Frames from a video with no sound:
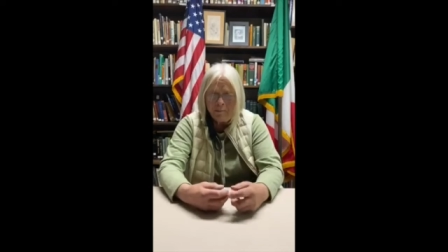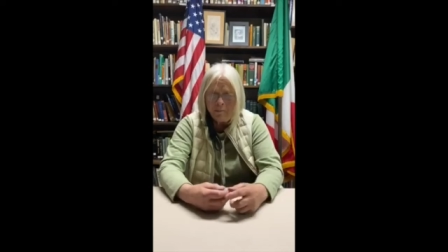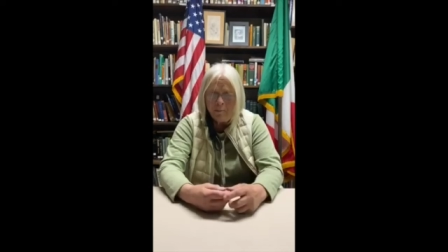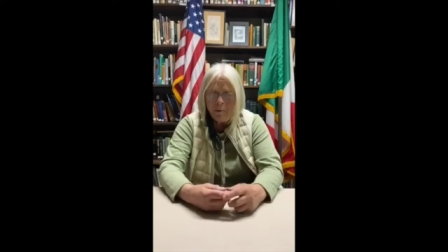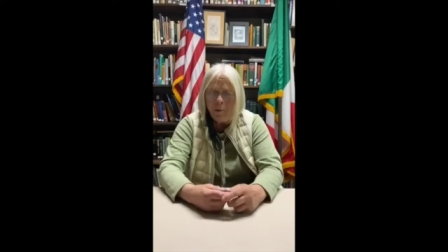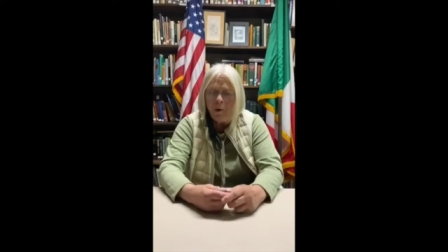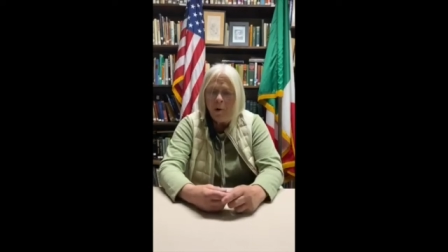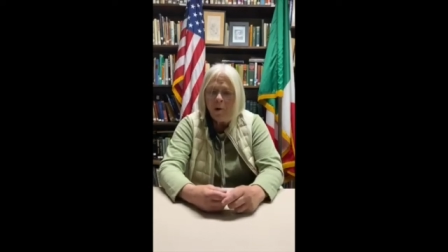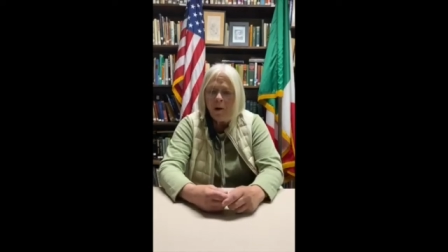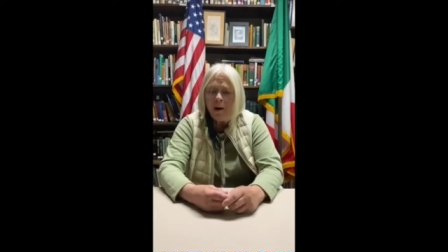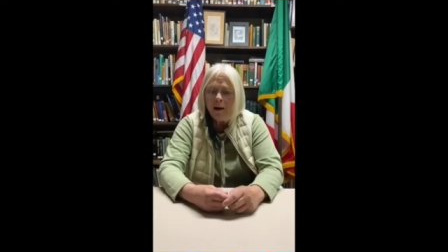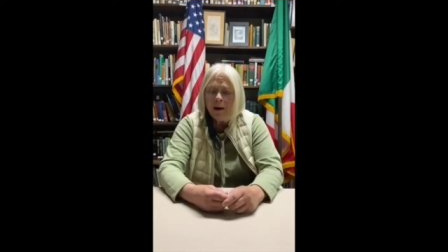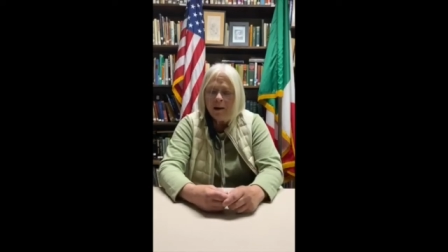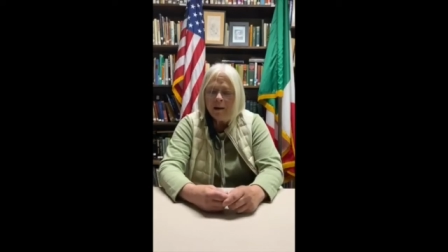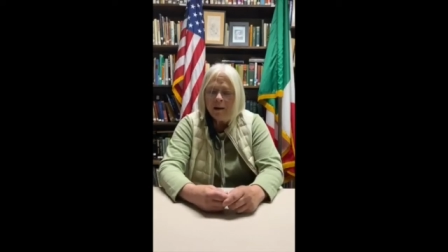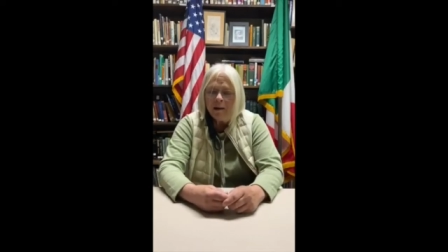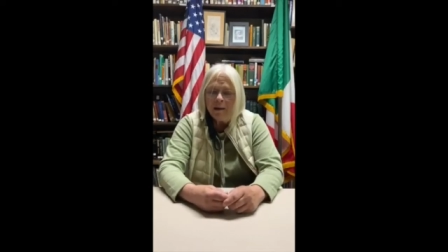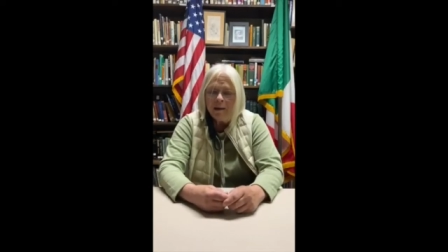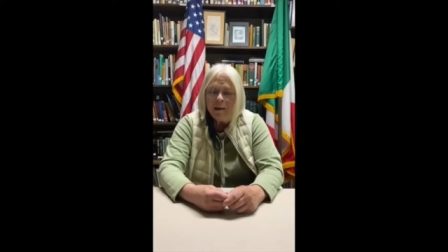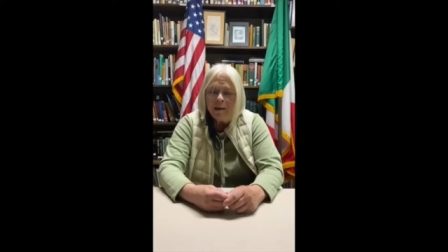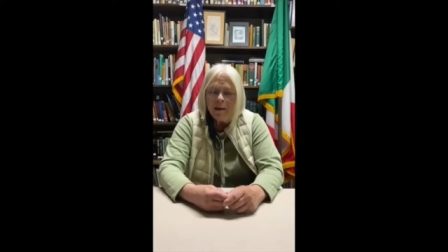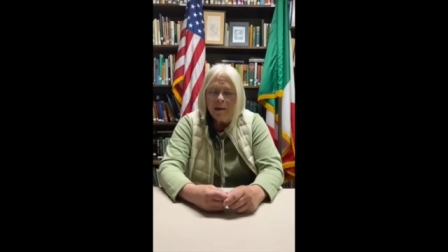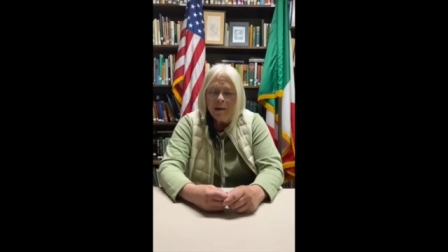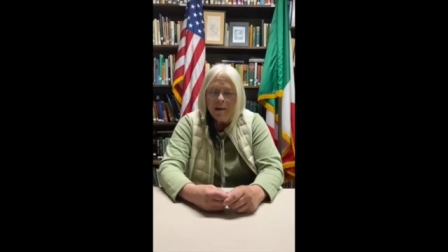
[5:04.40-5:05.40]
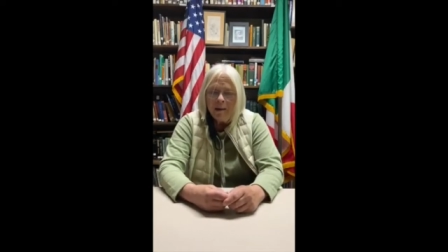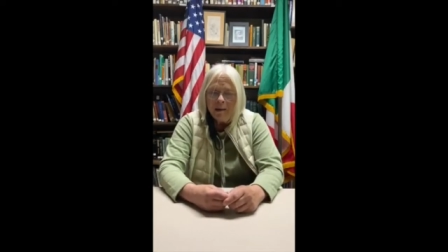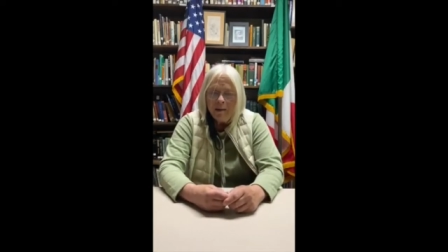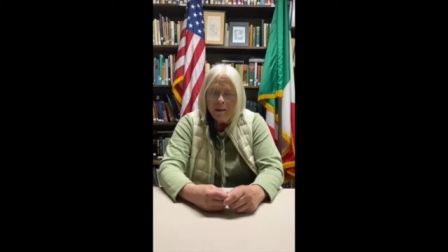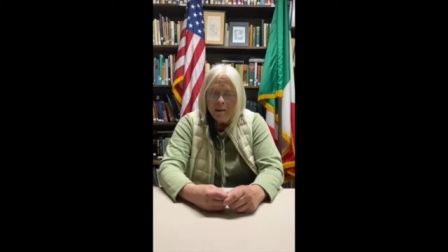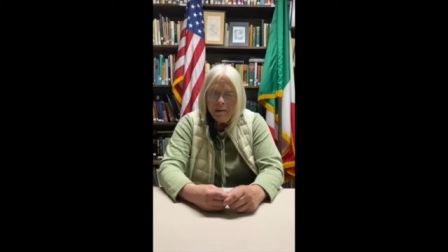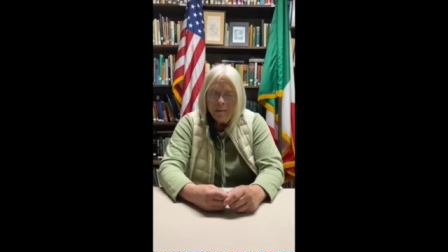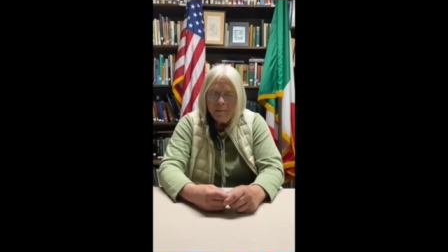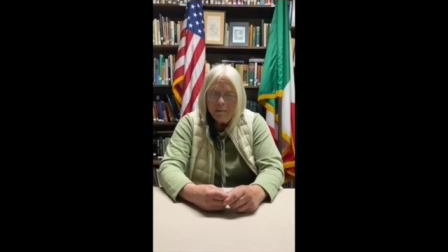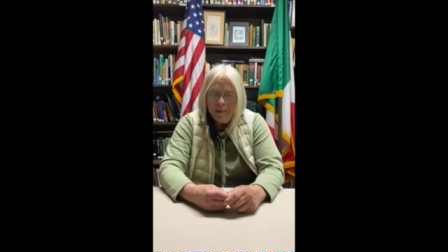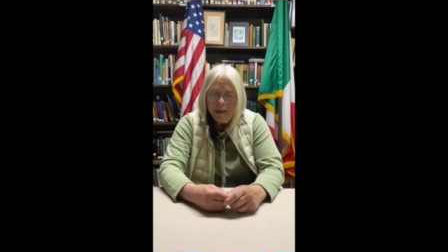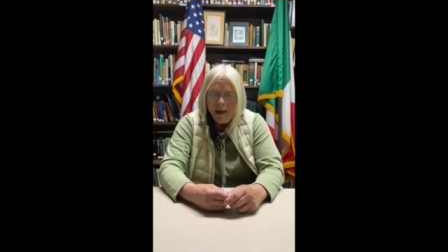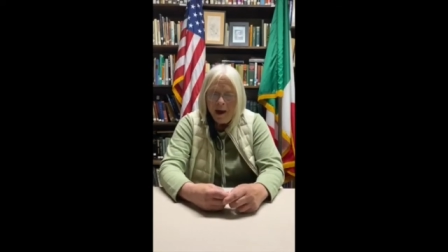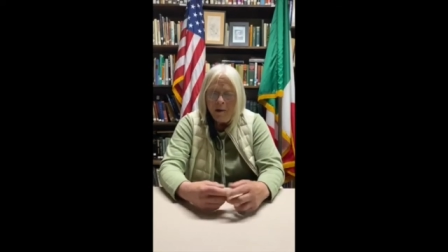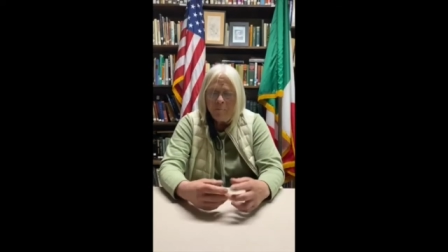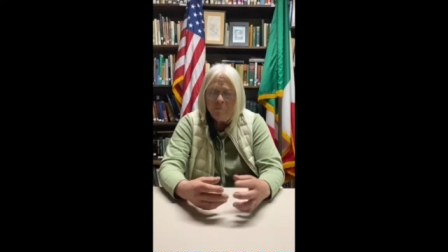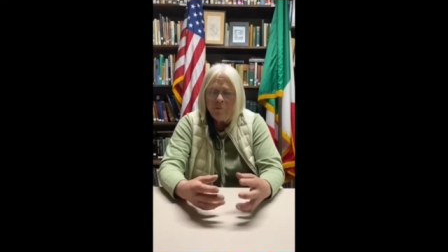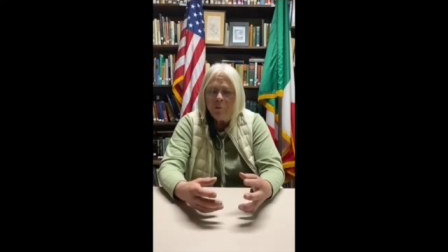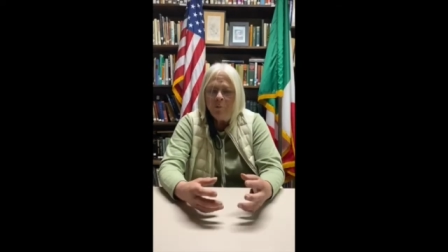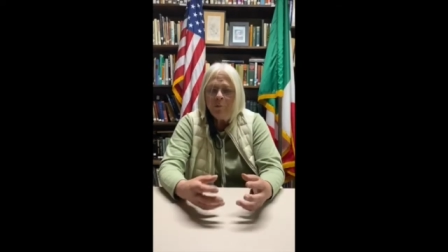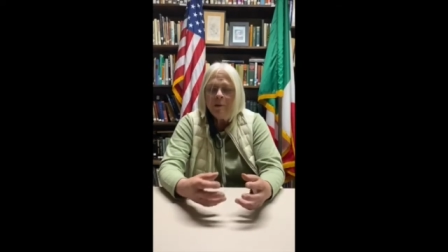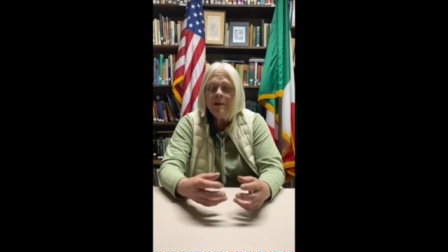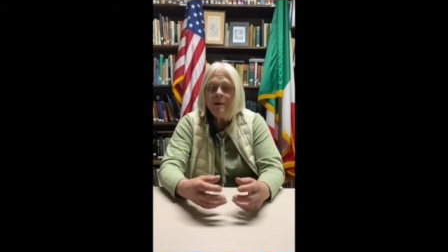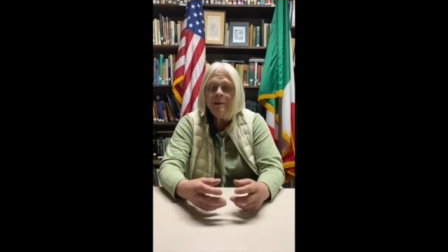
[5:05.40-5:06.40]
her heart.
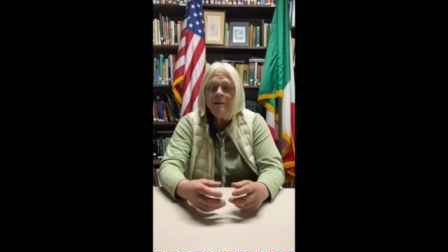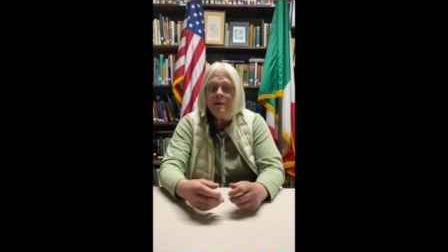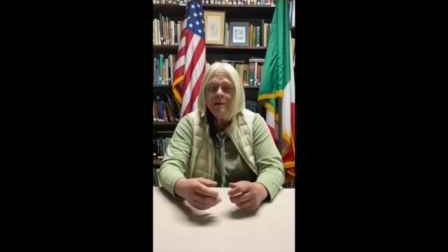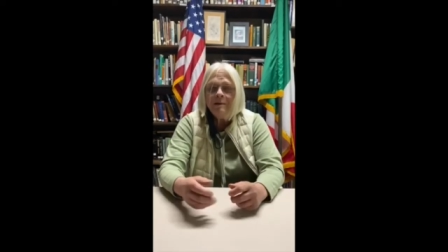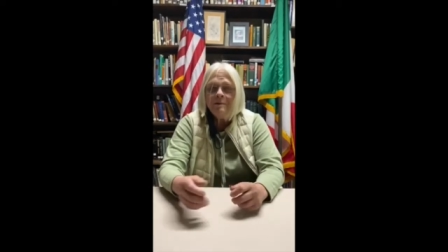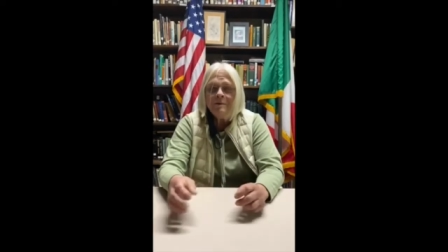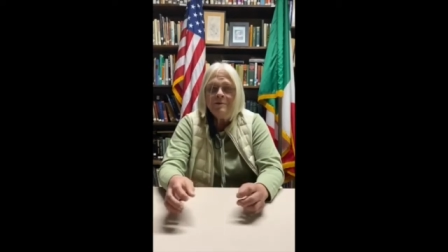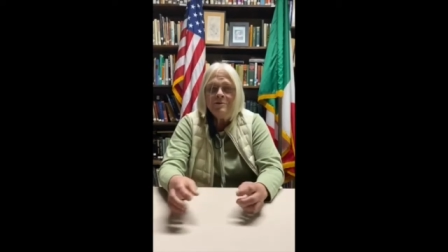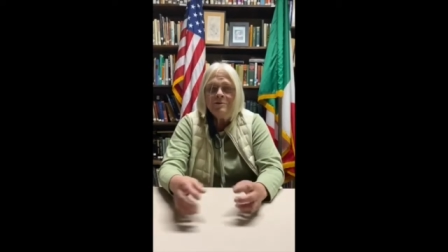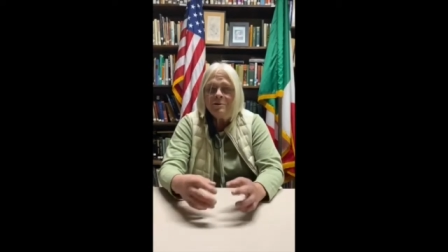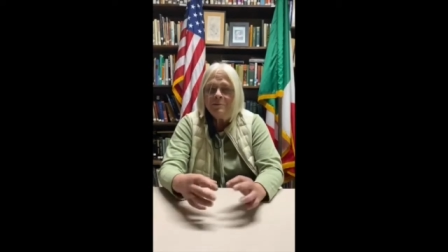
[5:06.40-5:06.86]
After we cleaned it,